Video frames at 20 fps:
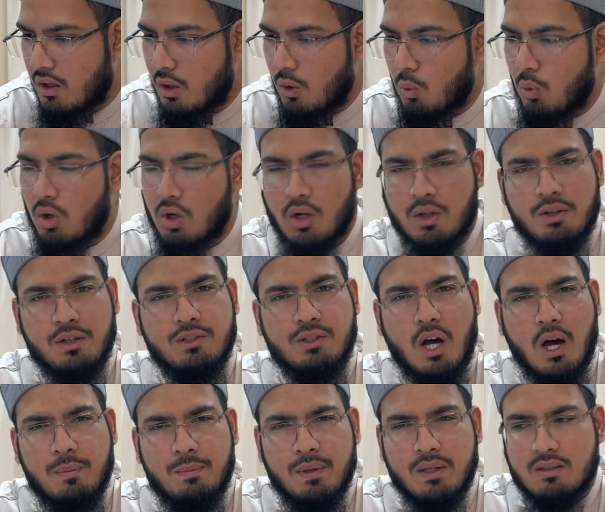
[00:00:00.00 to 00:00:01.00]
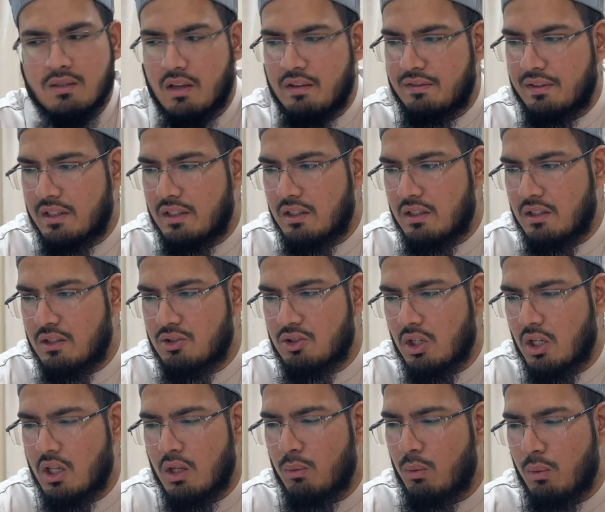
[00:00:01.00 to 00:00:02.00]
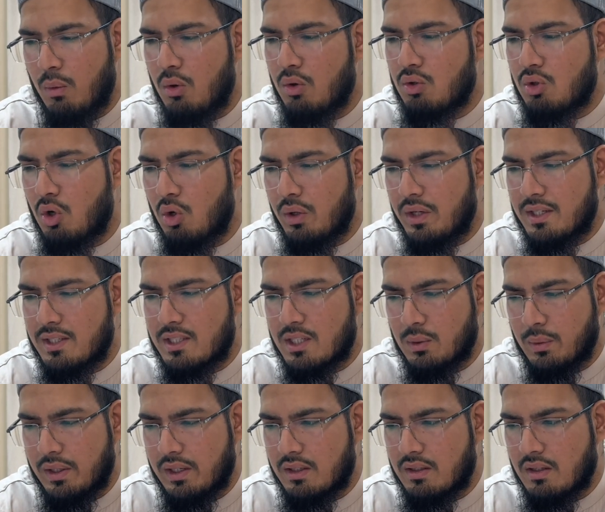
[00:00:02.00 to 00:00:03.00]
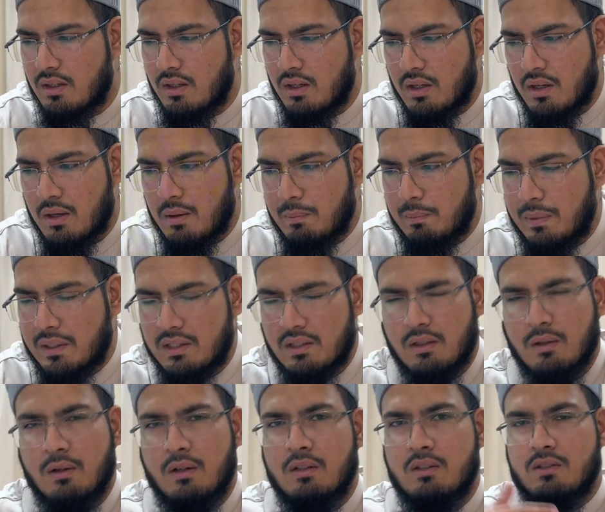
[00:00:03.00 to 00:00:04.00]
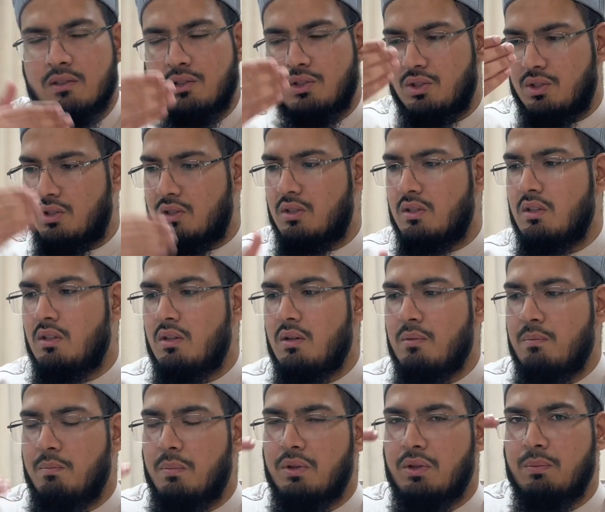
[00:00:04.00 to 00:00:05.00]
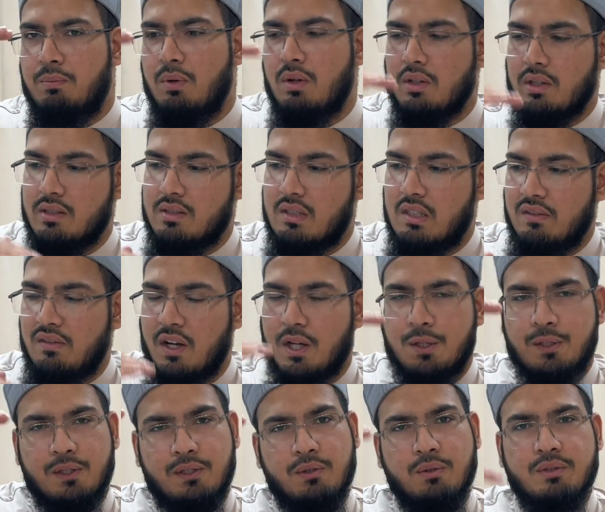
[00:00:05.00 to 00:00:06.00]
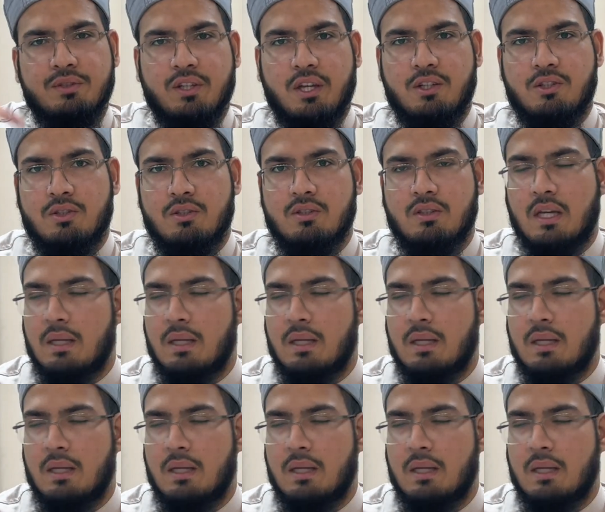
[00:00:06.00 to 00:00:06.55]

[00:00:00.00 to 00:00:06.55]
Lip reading: What are the topics of it? Inshallah, we won't go into it, but the book is divided into two sections.